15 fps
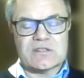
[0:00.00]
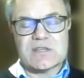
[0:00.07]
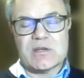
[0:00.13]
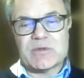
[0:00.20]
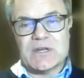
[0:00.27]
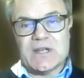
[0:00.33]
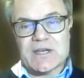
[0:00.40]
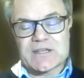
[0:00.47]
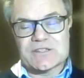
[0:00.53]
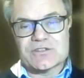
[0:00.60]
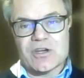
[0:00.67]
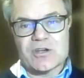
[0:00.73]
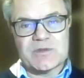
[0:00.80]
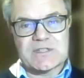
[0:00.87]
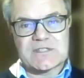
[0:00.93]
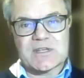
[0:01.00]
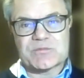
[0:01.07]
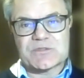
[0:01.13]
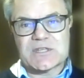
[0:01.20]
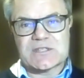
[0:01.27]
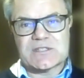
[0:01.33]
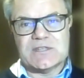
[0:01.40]
Something like Adobe's
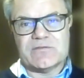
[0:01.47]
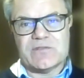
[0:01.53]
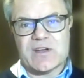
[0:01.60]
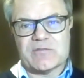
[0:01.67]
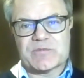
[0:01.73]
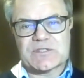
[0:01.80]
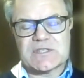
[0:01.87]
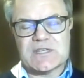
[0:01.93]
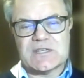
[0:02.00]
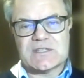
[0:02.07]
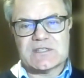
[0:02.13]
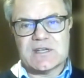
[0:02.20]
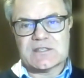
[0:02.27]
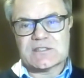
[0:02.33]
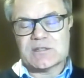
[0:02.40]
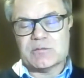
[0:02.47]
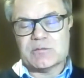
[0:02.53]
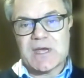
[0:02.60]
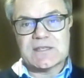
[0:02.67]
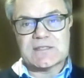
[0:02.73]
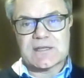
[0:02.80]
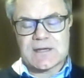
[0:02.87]
up 65% a year. It's
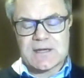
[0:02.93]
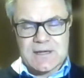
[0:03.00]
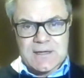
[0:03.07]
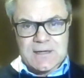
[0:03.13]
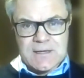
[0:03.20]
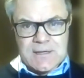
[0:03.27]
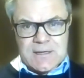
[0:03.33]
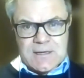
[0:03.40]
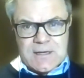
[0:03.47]
amazing